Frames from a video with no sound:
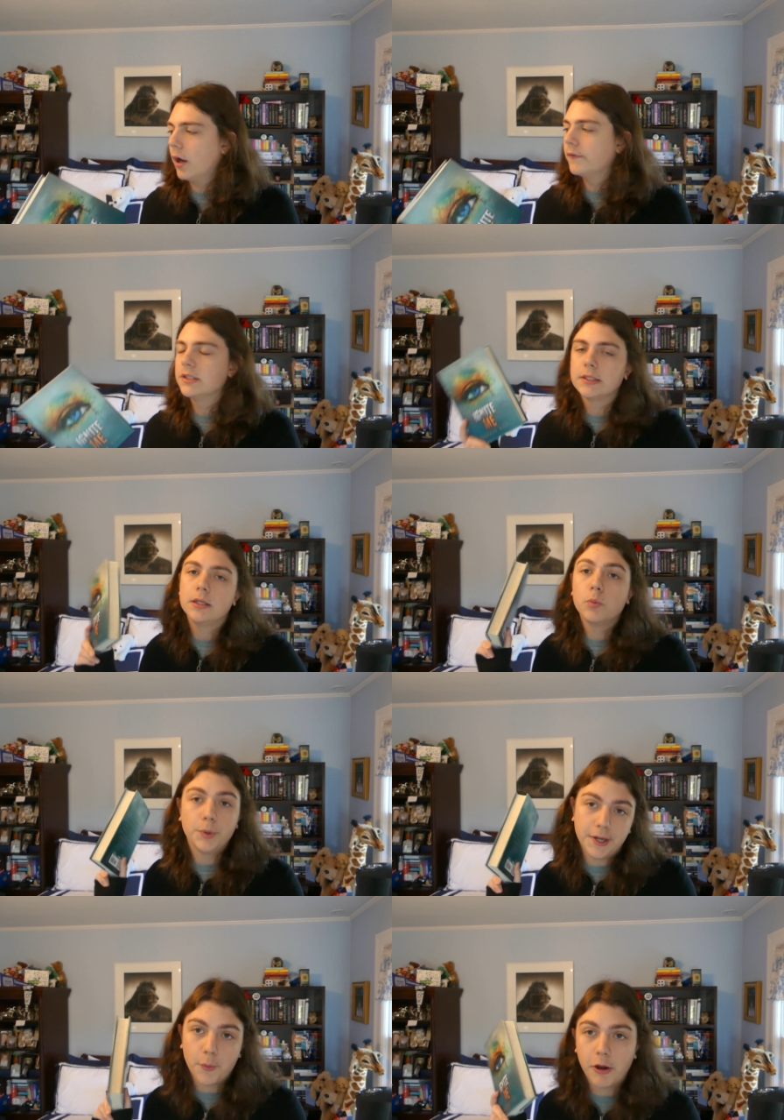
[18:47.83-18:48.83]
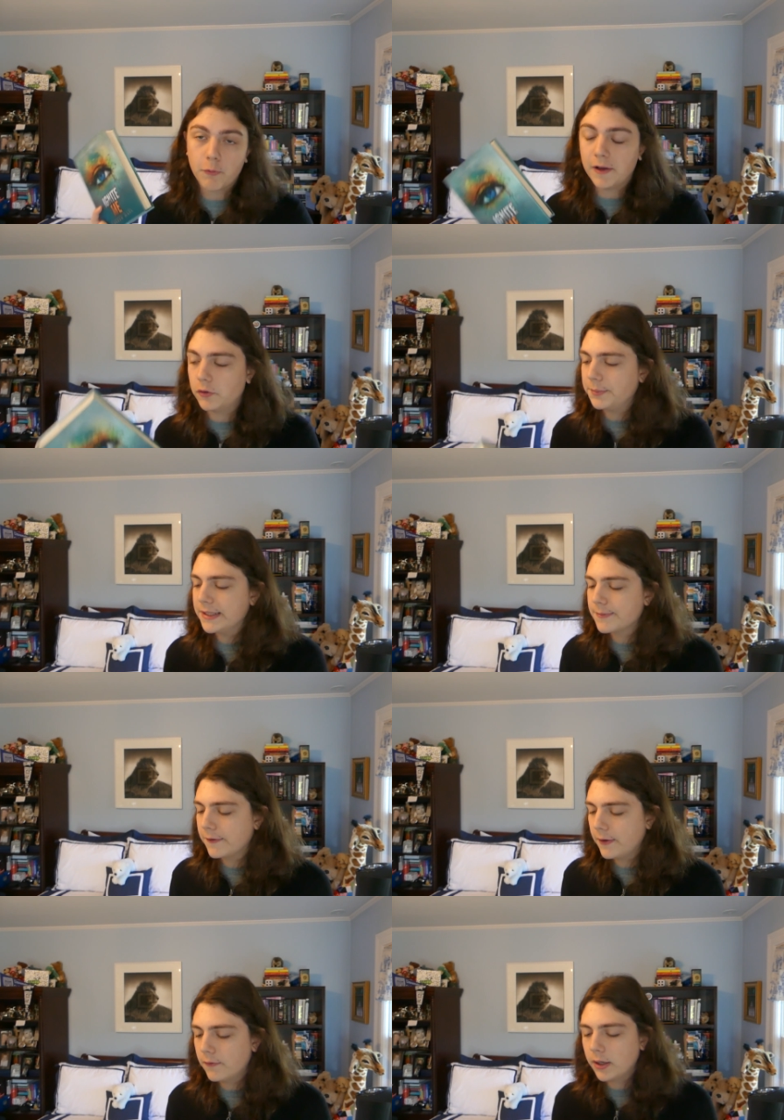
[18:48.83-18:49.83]
Obviously, we know Unravel Me is my
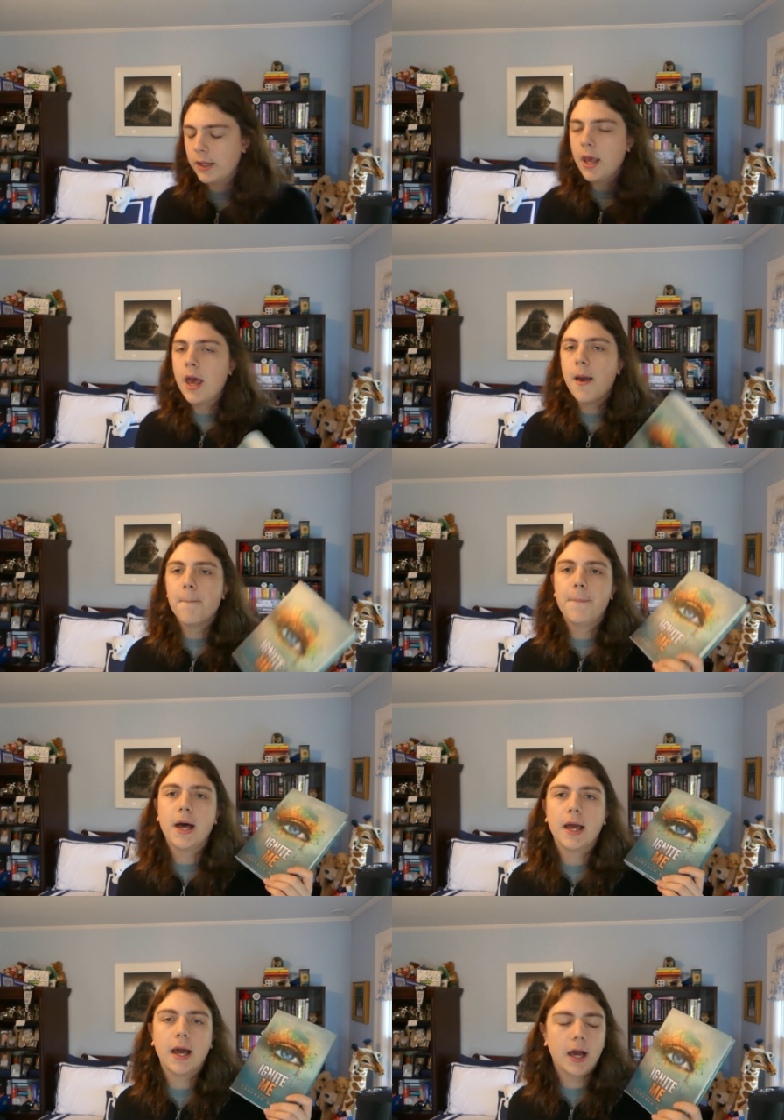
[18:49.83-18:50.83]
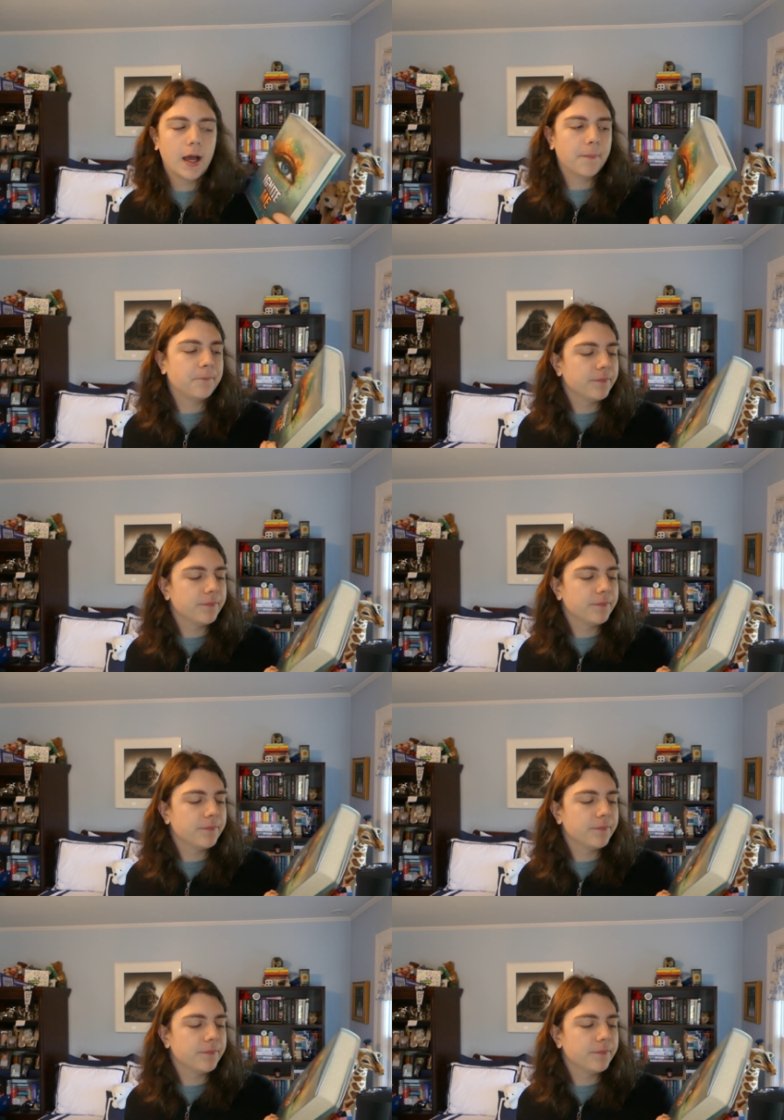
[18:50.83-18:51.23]
favorite, but uh,